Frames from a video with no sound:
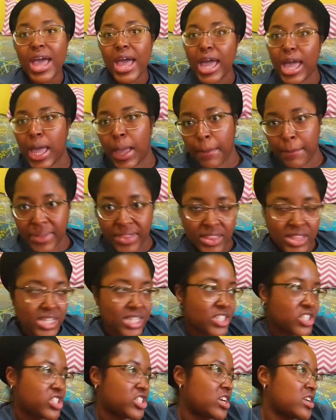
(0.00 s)
empathy
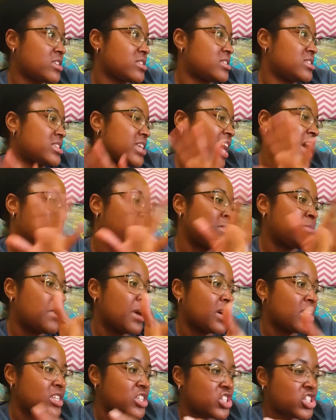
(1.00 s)
shirts.
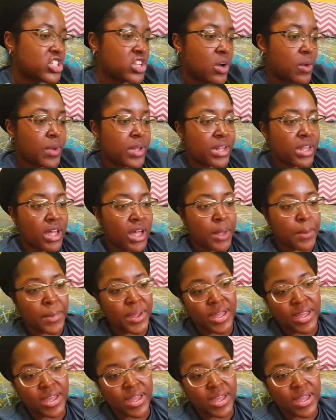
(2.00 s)
Everybody's showing up.